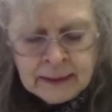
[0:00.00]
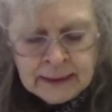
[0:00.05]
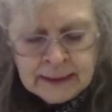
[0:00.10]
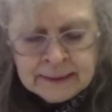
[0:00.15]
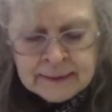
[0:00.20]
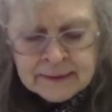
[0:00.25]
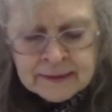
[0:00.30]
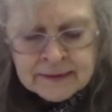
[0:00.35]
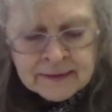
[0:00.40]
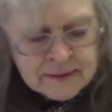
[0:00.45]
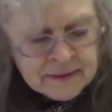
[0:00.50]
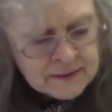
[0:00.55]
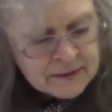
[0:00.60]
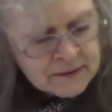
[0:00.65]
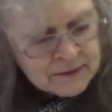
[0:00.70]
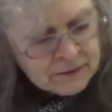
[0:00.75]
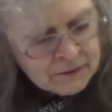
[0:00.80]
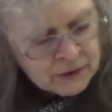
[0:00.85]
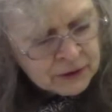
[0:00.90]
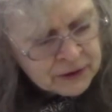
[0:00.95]
And this
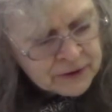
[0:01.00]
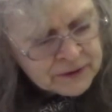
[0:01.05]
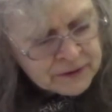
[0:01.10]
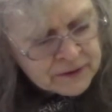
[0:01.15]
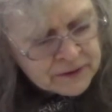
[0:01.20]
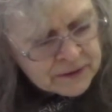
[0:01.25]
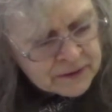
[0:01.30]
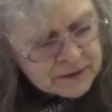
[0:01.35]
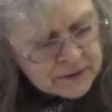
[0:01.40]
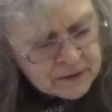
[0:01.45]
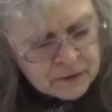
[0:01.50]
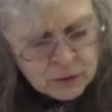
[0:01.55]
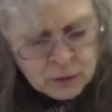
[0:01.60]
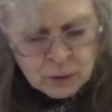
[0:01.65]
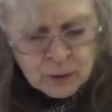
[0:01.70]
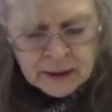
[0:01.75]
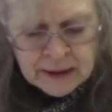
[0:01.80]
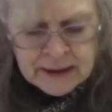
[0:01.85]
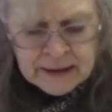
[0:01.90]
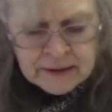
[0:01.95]
is verses
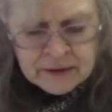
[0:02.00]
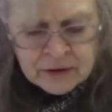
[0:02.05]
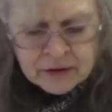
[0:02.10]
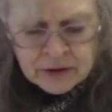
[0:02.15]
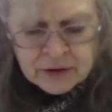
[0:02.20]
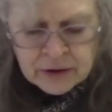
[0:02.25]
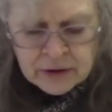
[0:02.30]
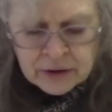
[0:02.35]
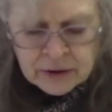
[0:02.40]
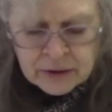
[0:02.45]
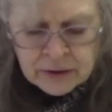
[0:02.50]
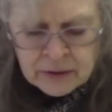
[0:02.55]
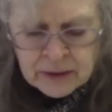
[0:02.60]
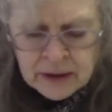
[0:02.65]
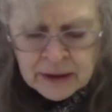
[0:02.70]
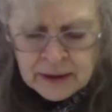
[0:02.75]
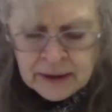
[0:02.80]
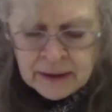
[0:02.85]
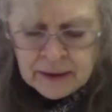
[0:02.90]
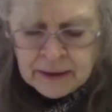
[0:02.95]
22
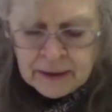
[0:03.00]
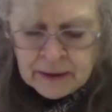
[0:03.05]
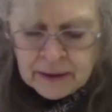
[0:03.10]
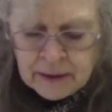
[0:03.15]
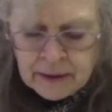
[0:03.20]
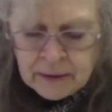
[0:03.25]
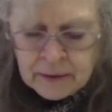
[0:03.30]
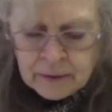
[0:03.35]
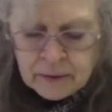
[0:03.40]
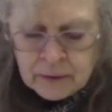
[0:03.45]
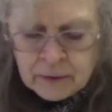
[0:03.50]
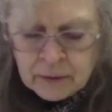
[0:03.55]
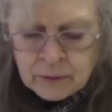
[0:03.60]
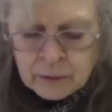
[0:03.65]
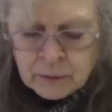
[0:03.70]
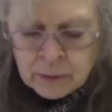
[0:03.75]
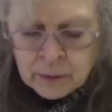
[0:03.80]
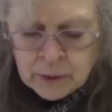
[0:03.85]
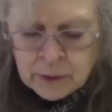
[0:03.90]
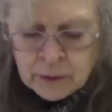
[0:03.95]

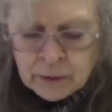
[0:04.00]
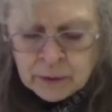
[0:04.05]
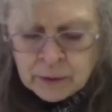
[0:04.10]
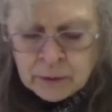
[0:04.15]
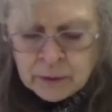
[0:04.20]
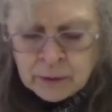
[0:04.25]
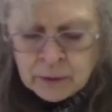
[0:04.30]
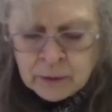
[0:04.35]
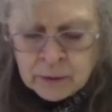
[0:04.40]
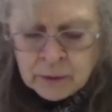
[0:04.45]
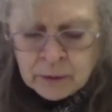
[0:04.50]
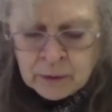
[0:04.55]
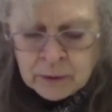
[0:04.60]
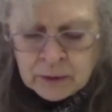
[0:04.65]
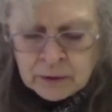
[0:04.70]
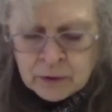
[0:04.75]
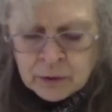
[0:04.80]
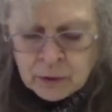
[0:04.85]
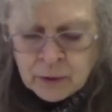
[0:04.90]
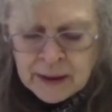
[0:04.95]
through
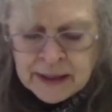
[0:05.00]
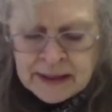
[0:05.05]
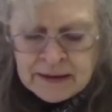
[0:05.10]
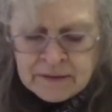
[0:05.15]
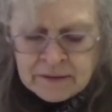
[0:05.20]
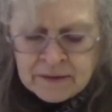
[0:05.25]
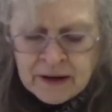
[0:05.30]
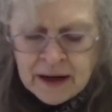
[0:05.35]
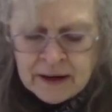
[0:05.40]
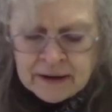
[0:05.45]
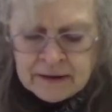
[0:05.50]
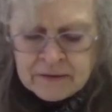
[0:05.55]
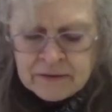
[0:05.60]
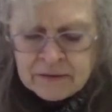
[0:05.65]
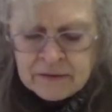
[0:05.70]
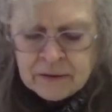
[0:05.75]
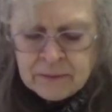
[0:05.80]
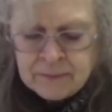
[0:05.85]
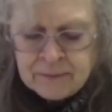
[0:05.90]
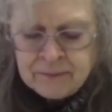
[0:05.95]
25.
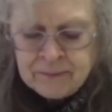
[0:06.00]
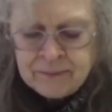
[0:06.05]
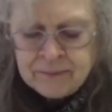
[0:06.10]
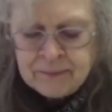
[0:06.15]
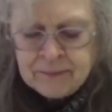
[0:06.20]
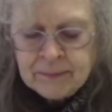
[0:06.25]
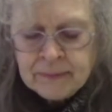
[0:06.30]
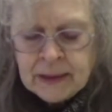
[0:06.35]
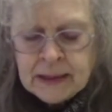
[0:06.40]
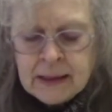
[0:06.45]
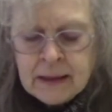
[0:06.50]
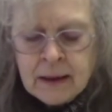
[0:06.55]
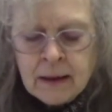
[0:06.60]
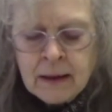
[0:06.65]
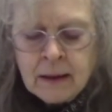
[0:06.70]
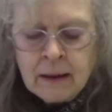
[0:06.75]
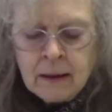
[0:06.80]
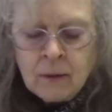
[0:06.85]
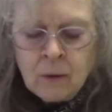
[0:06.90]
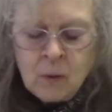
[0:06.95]

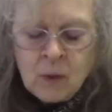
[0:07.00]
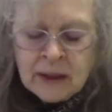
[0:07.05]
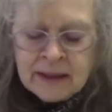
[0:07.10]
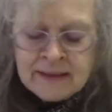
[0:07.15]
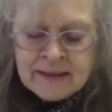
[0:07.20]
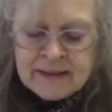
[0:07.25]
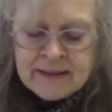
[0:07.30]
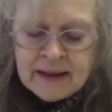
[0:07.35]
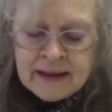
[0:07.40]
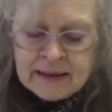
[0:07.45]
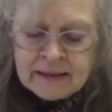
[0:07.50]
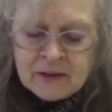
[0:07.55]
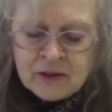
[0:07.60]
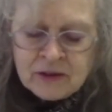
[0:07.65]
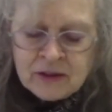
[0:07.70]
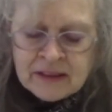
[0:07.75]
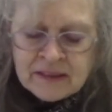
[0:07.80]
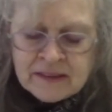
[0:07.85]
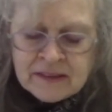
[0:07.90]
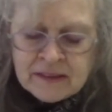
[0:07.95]
One day,
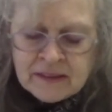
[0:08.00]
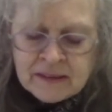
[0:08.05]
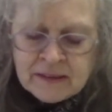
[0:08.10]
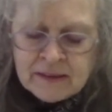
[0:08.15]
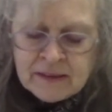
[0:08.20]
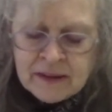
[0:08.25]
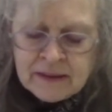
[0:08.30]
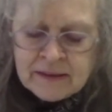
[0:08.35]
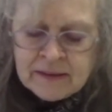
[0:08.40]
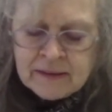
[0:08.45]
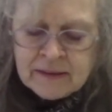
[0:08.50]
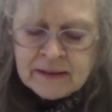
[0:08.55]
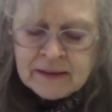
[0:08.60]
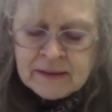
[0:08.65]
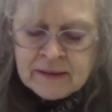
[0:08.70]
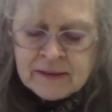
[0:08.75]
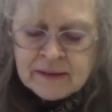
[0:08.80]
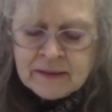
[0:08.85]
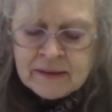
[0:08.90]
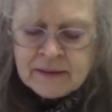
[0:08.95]
Jesus said to
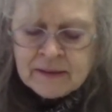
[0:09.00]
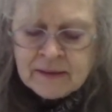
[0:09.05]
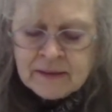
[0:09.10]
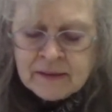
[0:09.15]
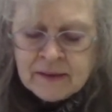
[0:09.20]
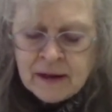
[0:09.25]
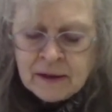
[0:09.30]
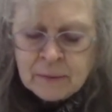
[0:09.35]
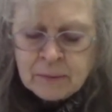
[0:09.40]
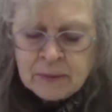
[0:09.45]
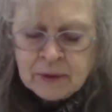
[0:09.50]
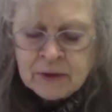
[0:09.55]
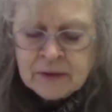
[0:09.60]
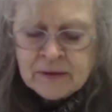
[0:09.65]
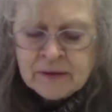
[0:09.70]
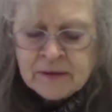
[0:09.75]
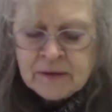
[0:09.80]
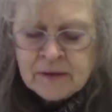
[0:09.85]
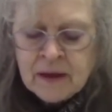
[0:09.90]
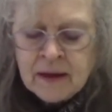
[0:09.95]
his
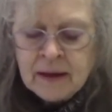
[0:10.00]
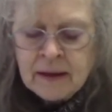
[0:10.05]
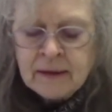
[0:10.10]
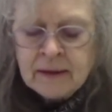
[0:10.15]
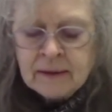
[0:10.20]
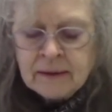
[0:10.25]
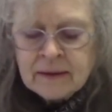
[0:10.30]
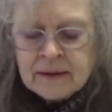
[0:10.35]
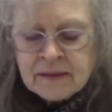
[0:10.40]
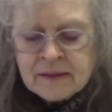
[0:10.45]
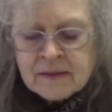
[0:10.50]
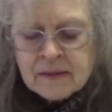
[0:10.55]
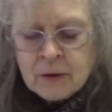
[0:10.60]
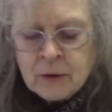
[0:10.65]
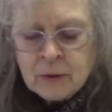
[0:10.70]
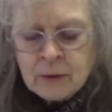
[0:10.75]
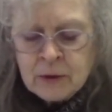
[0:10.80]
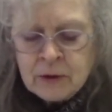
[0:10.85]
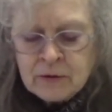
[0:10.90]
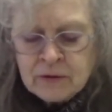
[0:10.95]
disciples, "Let's
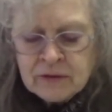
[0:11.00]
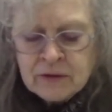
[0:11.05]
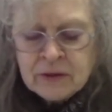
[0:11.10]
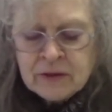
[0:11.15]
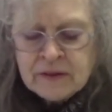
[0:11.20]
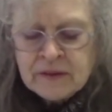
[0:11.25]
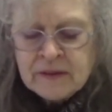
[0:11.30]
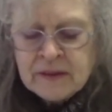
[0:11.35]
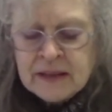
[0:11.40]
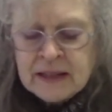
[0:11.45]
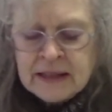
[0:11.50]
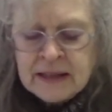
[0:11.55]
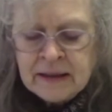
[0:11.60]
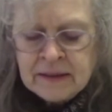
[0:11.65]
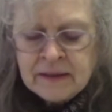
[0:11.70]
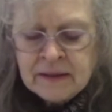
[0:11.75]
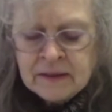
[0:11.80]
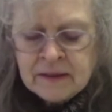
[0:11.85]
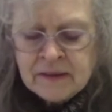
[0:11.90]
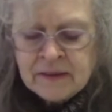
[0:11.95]
go over to the
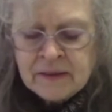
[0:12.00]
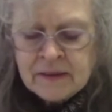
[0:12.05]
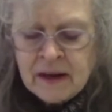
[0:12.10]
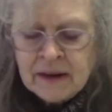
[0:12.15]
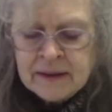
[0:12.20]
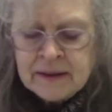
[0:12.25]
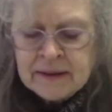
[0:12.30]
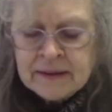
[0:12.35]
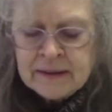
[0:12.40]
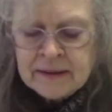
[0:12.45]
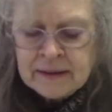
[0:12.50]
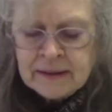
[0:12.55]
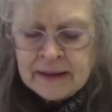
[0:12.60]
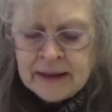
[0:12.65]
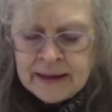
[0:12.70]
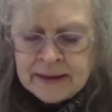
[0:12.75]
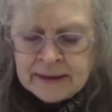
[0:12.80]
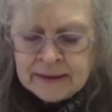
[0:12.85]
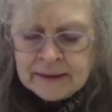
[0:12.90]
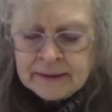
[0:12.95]
other side of the
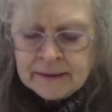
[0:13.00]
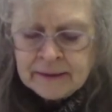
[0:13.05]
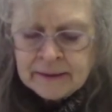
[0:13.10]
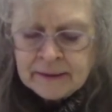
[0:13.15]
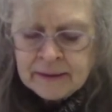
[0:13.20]
lake."